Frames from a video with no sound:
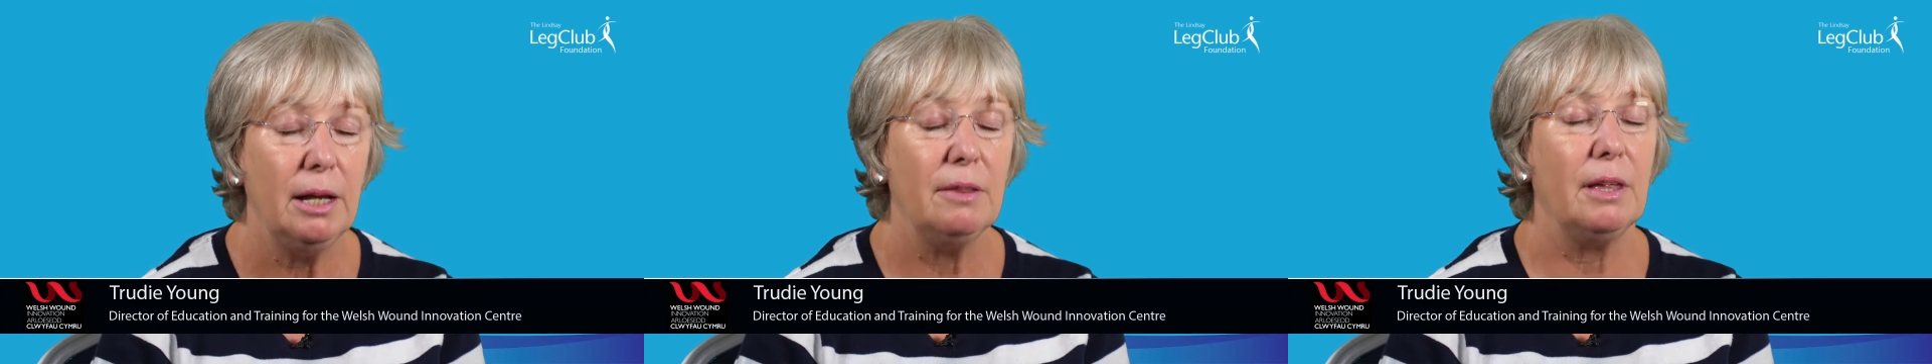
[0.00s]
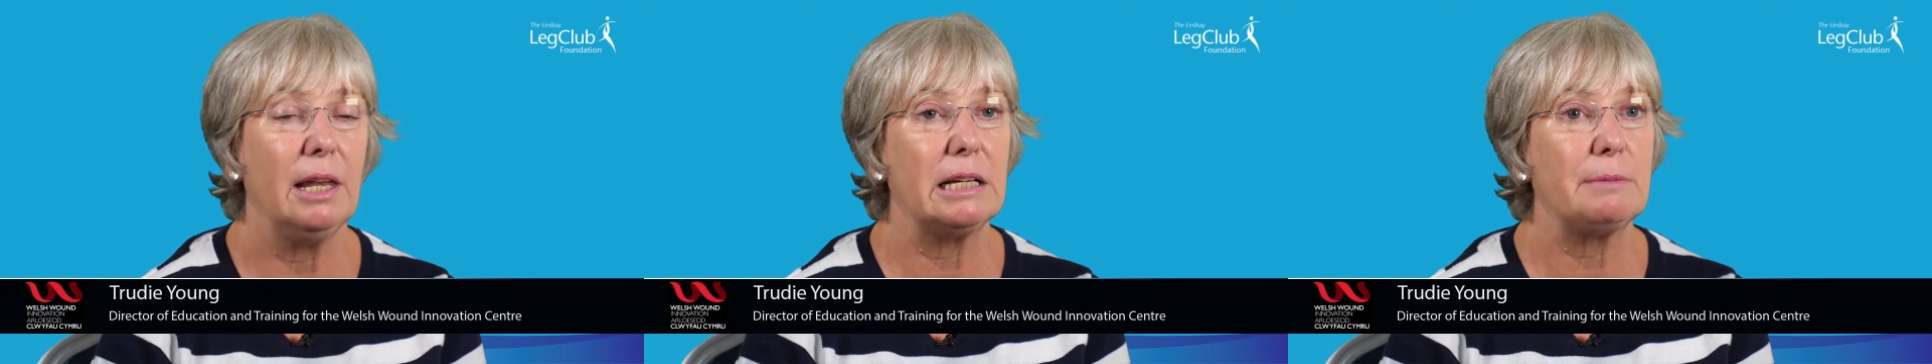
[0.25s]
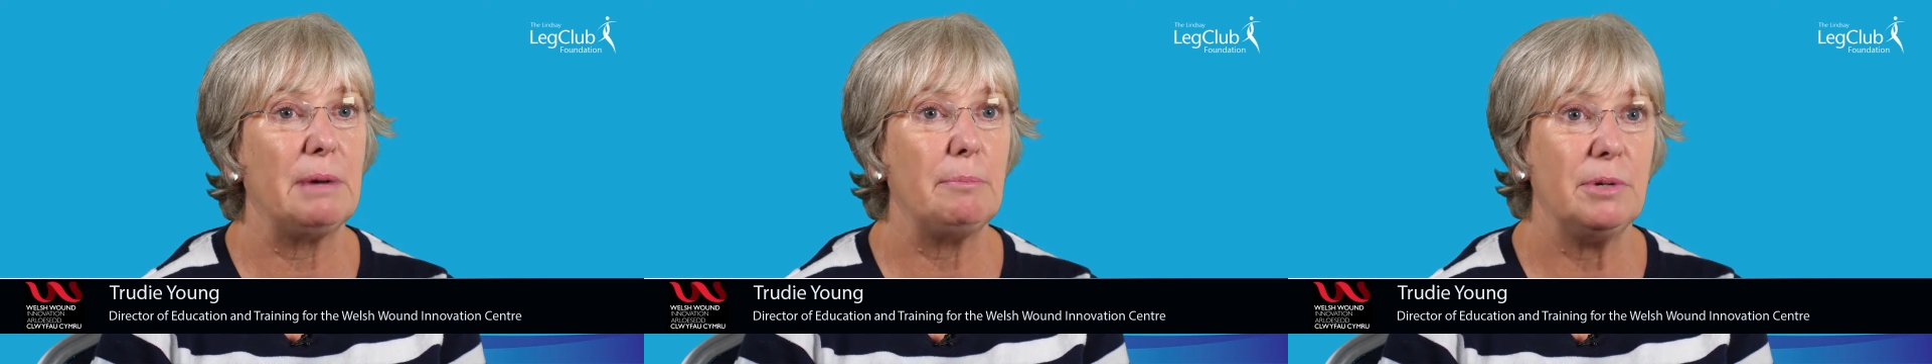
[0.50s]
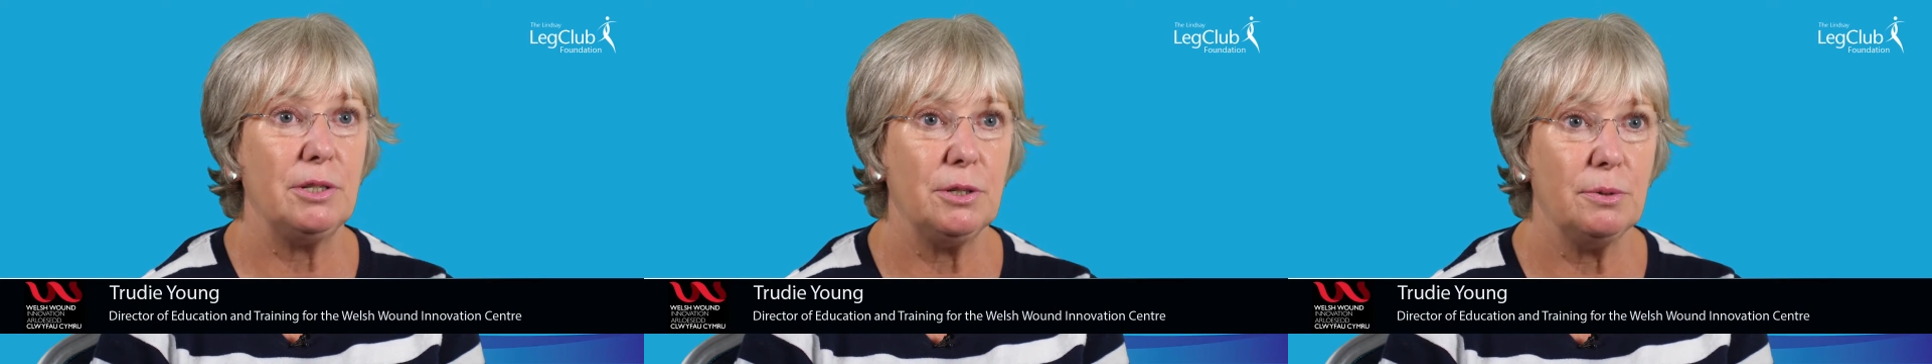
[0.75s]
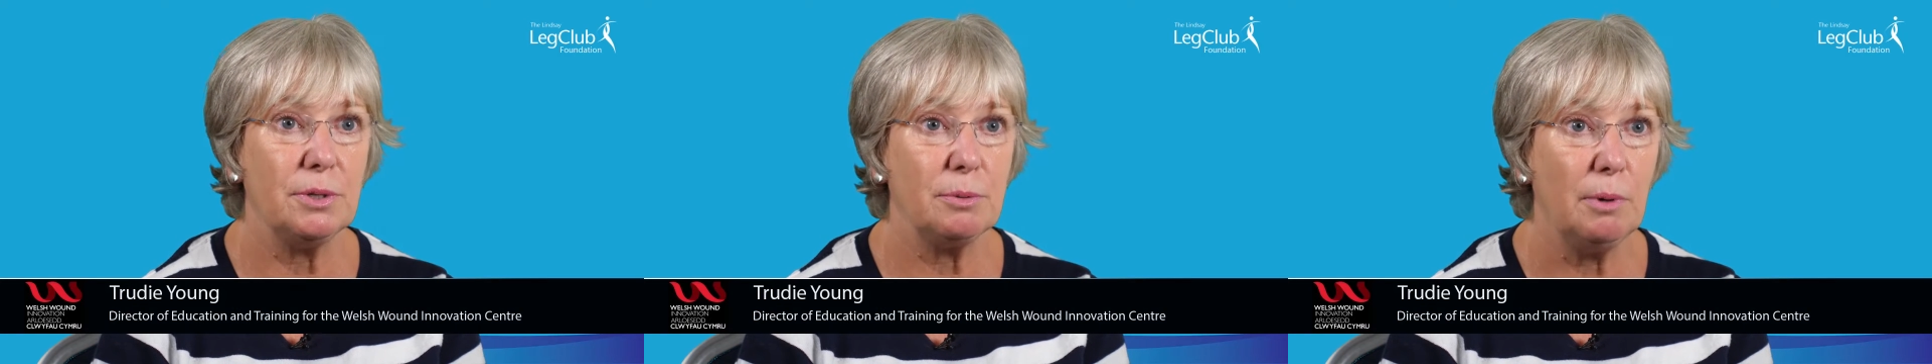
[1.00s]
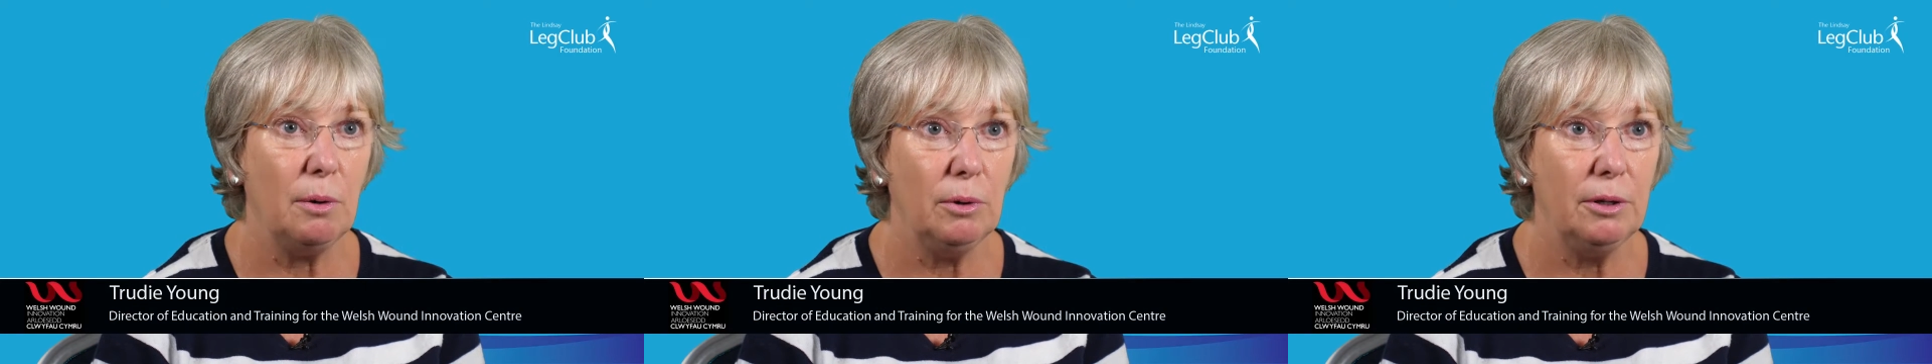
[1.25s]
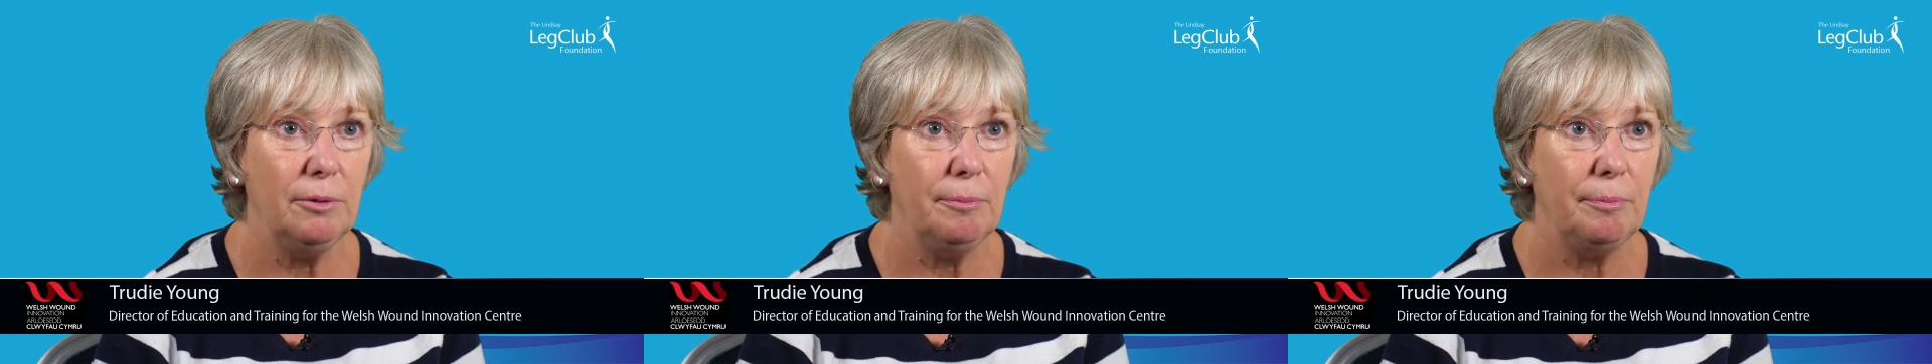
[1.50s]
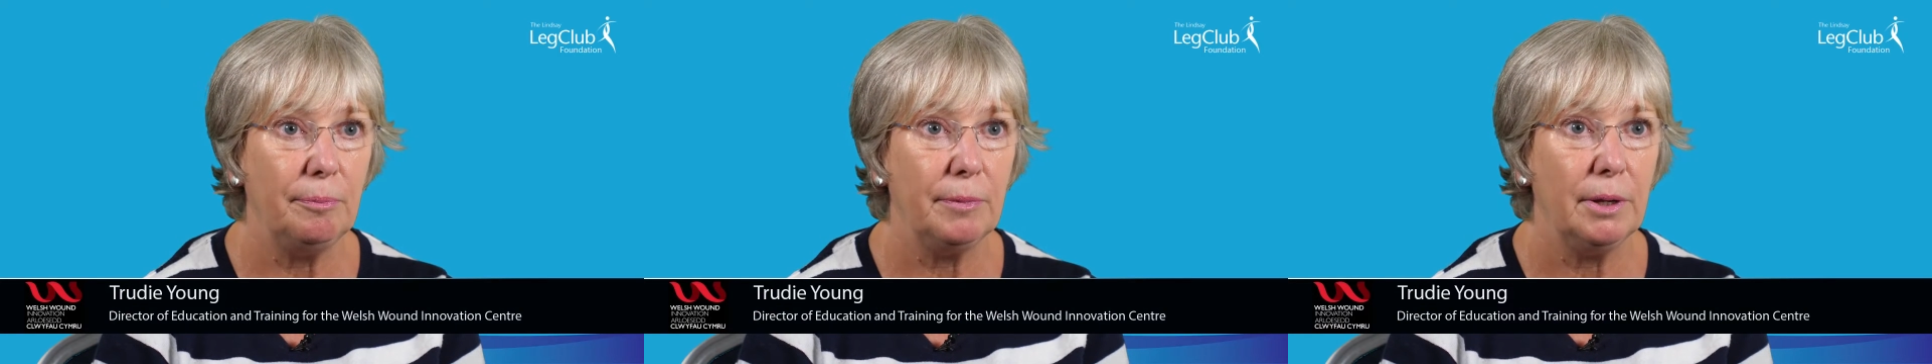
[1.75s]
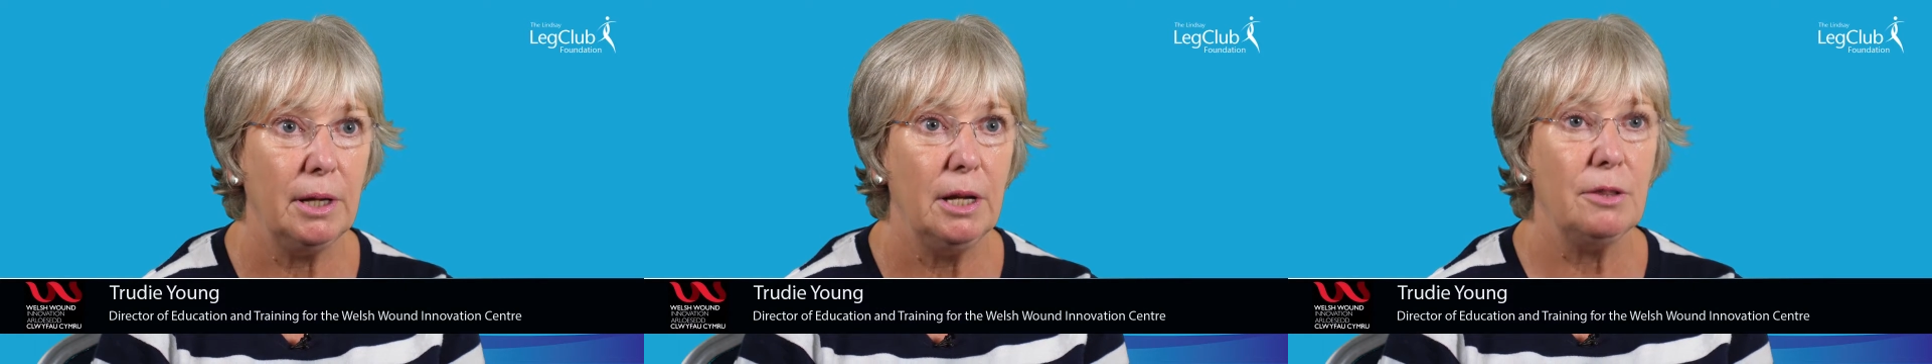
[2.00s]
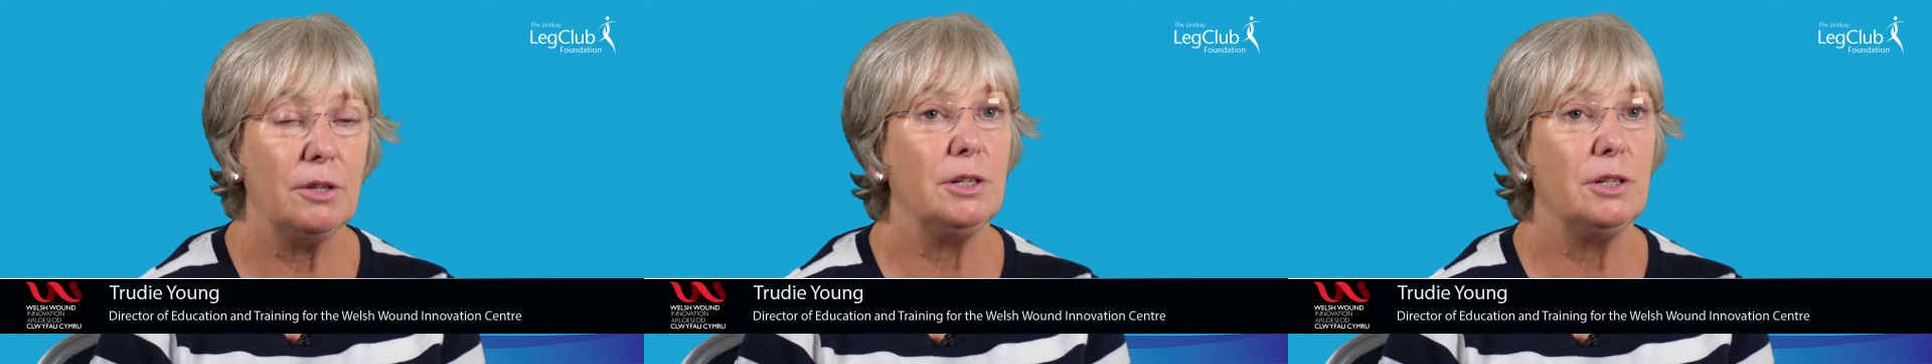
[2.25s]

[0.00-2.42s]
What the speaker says: their legs might be too swollen, the